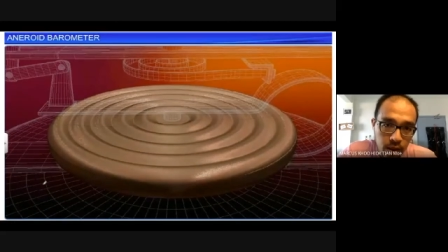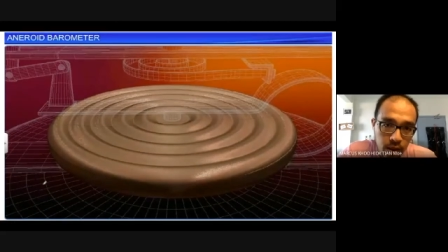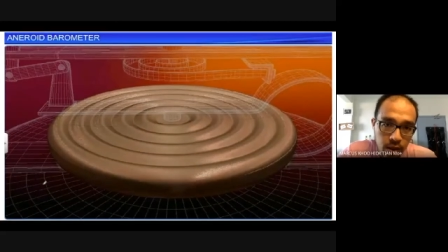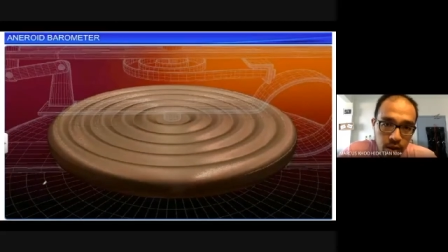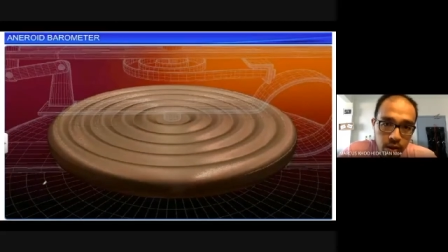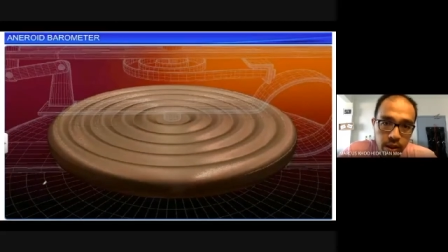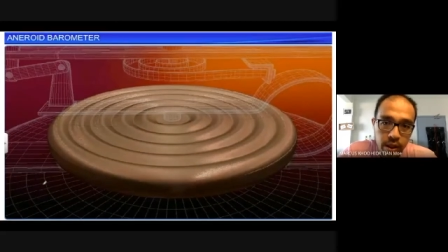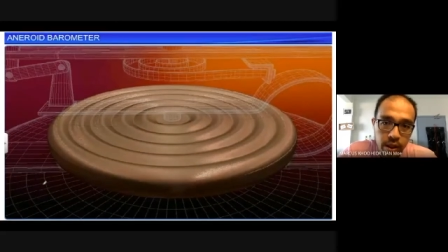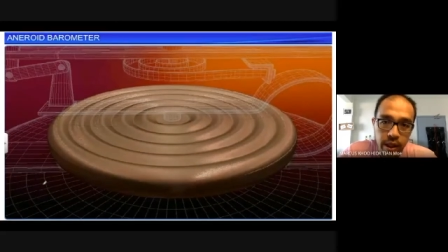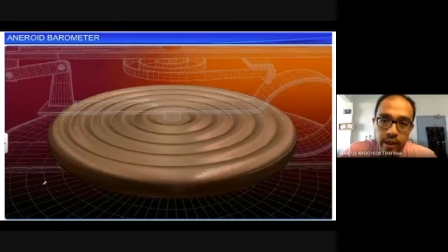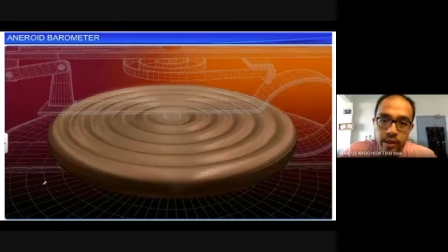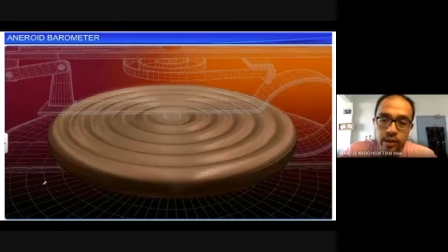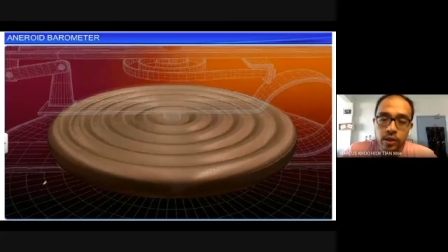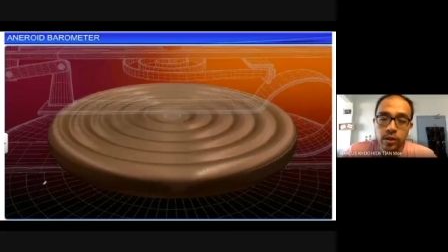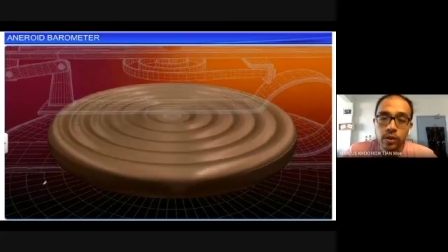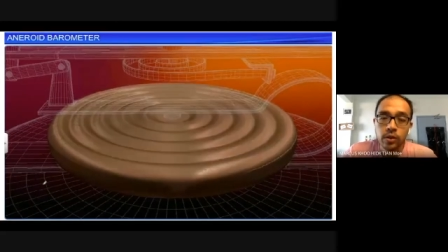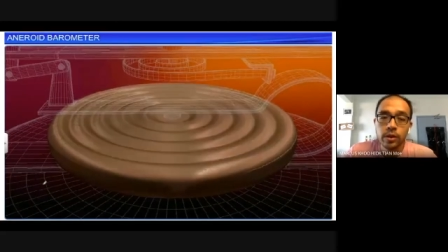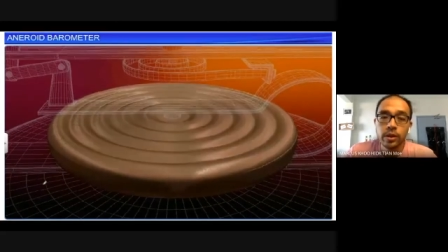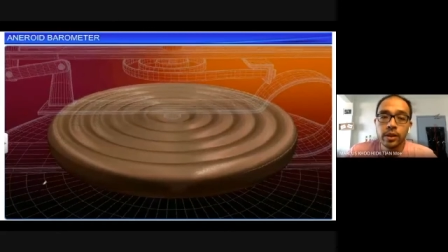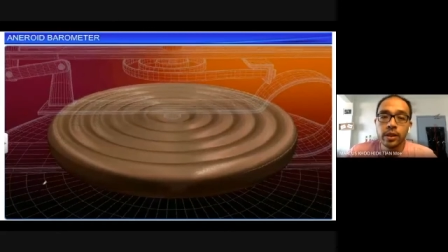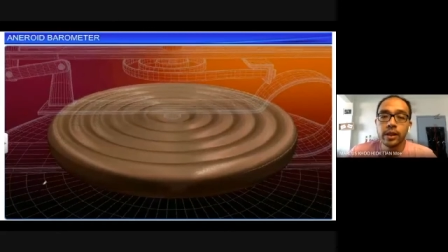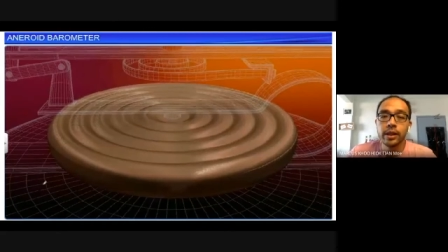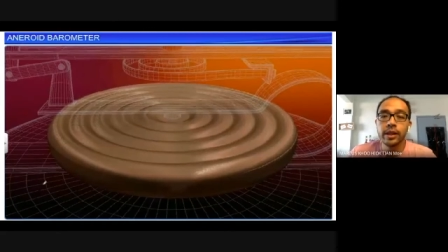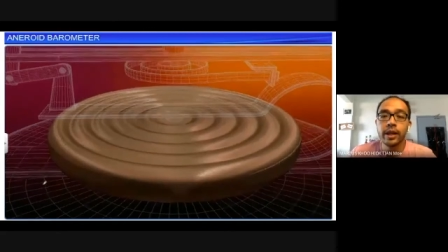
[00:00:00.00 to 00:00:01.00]
Okay, so
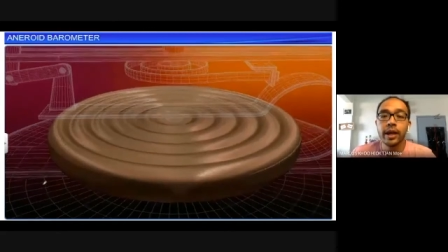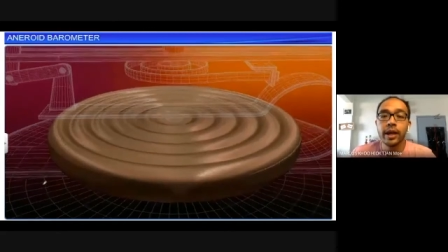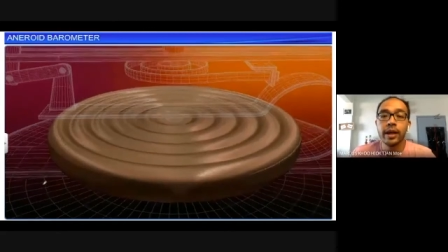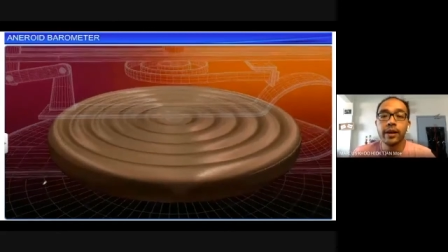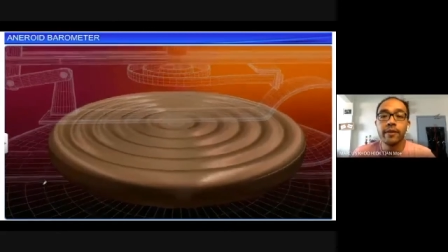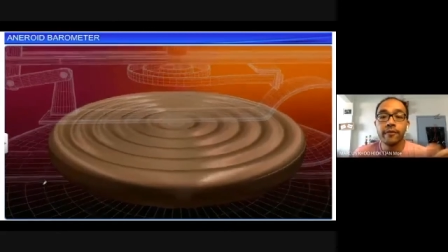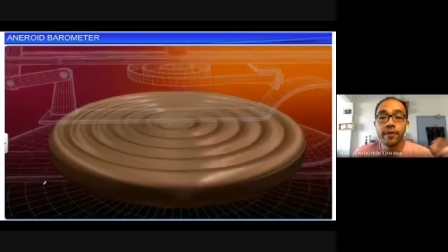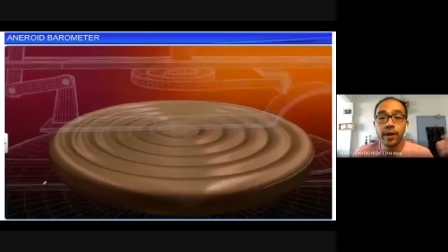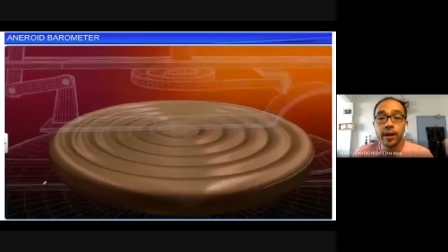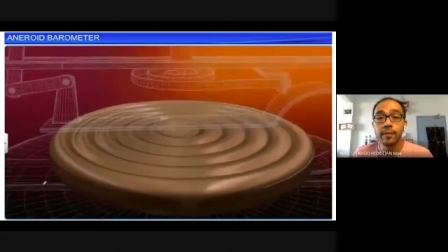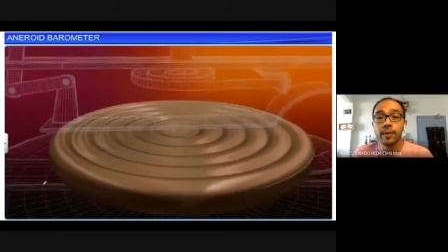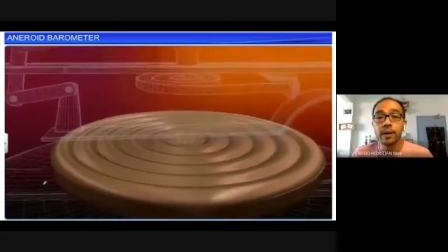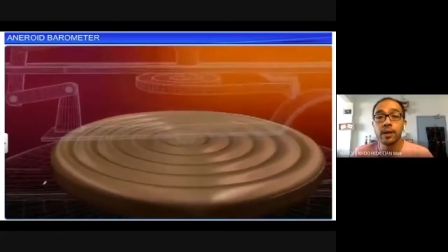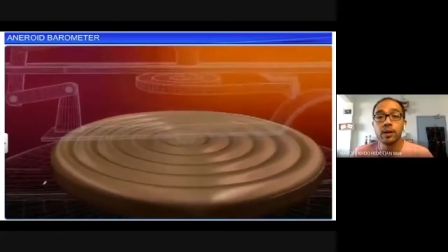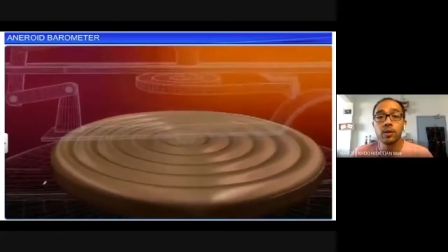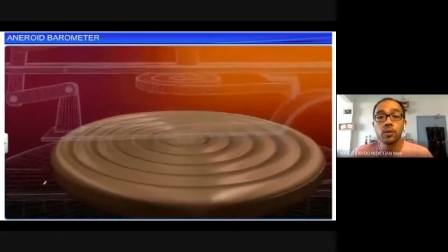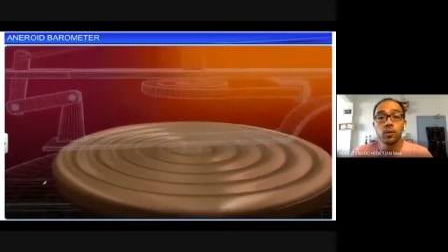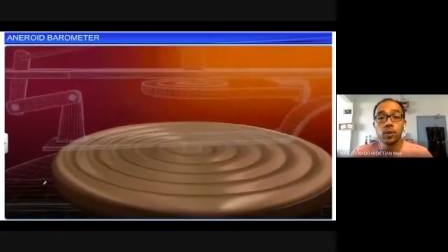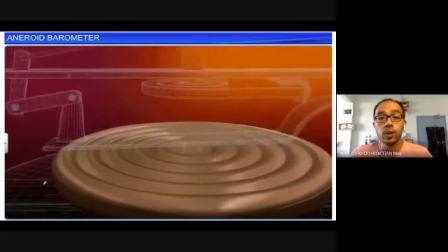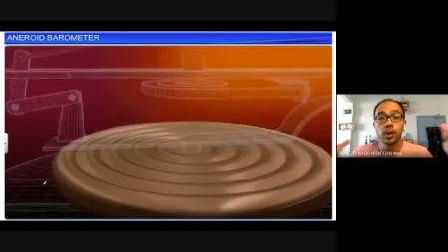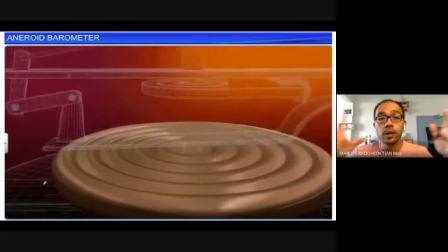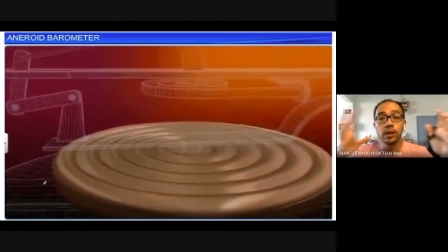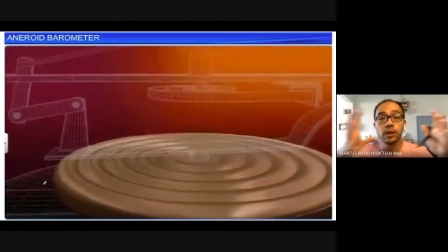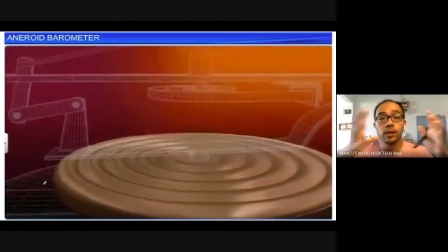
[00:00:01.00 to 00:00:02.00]
the diaphragm
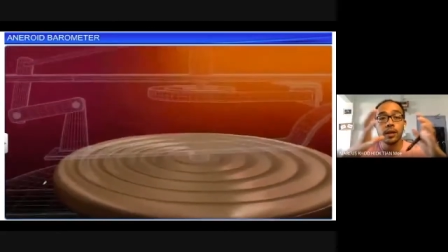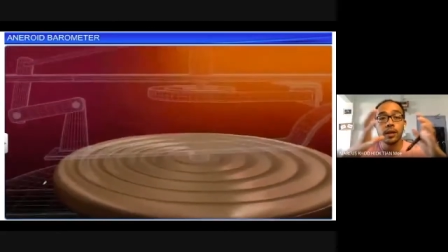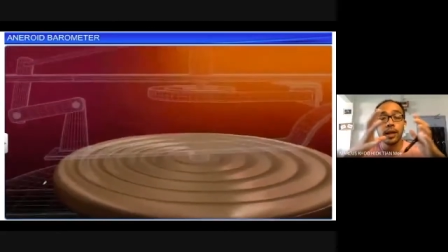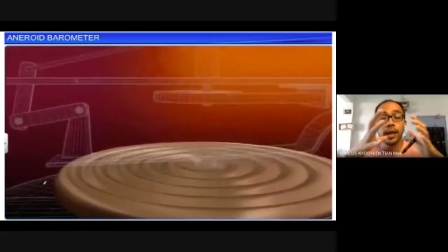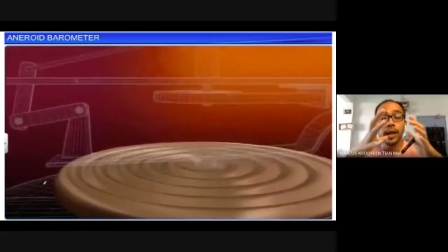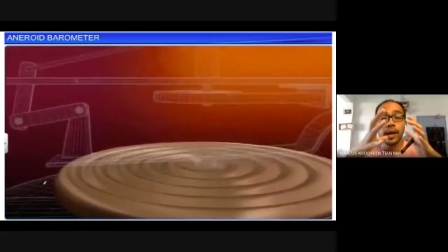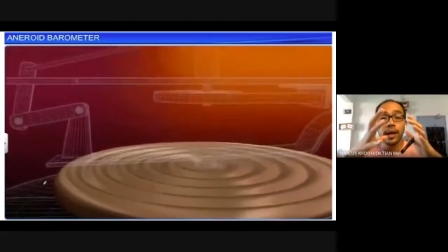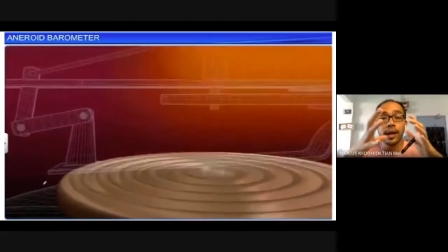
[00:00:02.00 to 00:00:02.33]
will